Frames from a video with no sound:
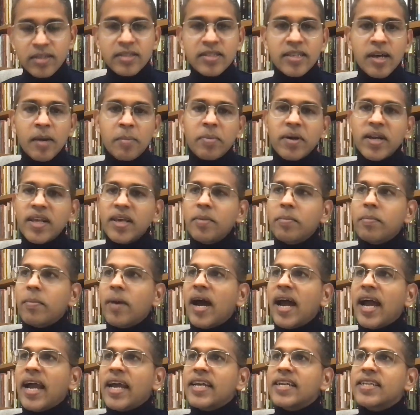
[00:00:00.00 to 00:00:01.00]
somebody
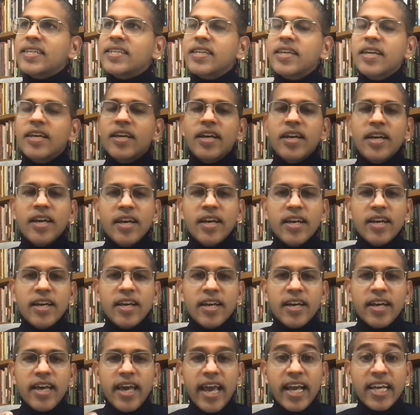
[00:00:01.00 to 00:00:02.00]
might
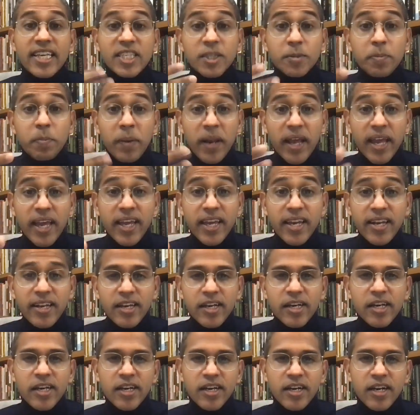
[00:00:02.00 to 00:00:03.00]

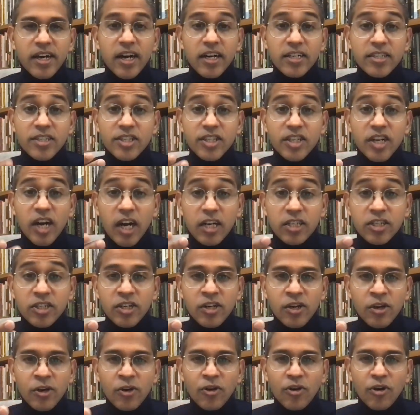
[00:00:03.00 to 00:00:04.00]
explain a
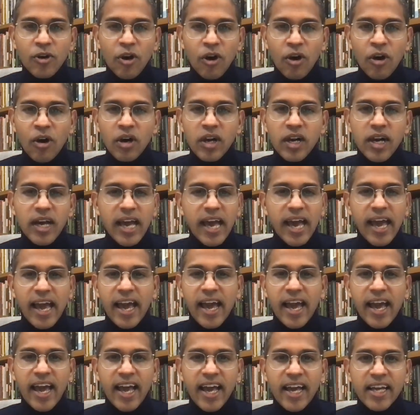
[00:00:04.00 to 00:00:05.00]
structural wrong
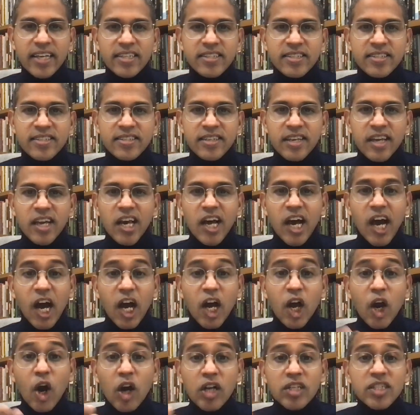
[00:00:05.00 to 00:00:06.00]
as a
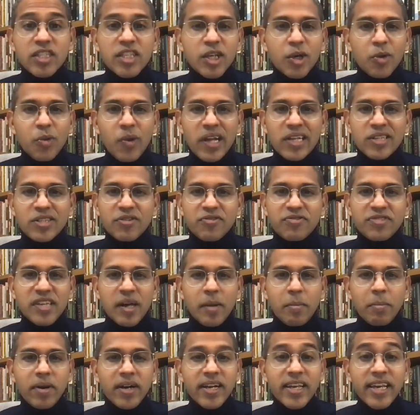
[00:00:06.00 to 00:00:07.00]
consequence of
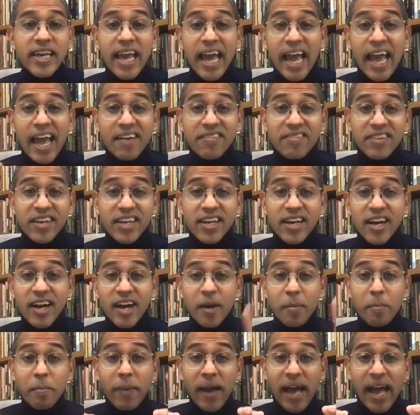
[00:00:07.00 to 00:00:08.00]
somebody having
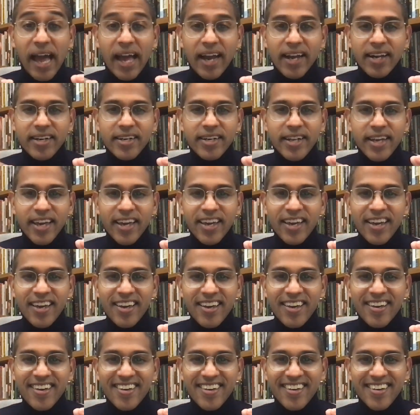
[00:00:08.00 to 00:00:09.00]
a bad
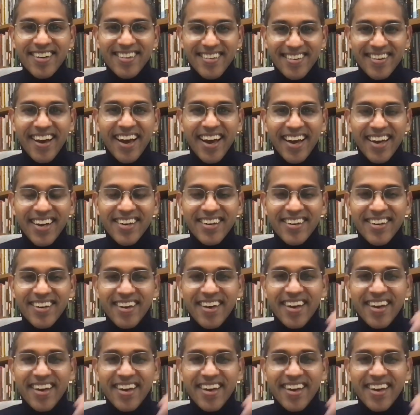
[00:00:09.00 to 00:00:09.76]
day, right?